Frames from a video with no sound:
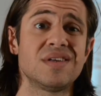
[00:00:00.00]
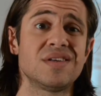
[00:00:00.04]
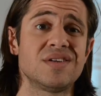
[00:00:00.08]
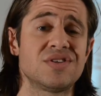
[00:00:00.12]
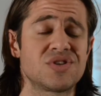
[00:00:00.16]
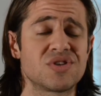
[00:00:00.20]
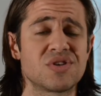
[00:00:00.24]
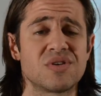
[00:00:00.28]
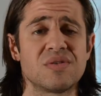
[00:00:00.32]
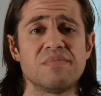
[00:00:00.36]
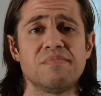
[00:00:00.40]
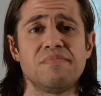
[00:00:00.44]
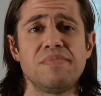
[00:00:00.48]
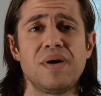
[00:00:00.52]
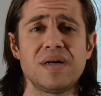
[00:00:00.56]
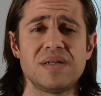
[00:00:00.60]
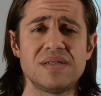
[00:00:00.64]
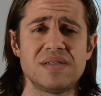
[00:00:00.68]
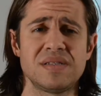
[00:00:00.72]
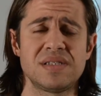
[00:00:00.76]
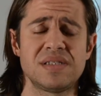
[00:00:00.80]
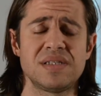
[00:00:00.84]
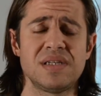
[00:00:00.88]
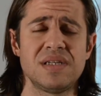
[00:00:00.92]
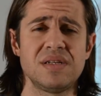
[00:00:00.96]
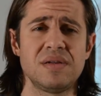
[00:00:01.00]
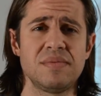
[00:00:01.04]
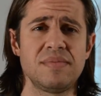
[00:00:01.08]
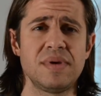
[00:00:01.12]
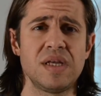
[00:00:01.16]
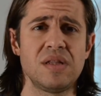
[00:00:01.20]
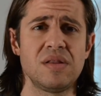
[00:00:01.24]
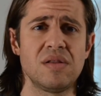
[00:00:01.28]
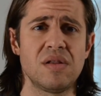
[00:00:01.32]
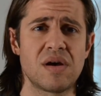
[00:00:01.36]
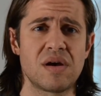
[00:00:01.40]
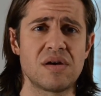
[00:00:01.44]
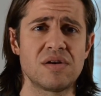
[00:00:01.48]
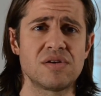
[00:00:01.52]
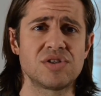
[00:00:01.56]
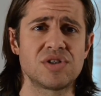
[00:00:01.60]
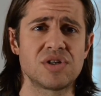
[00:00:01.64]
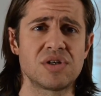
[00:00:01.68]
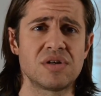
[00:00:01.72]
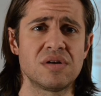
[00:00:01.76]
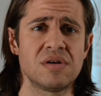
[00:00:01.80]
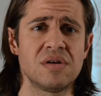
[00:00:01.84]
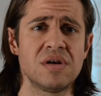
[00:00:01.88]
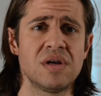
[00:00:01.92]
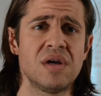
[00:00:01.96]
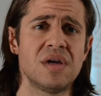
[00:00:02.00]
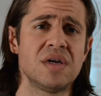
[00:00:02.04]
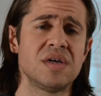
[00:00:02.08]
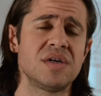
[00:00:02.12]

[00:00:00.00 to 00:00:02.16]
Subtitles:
Certain buttons need to be larger,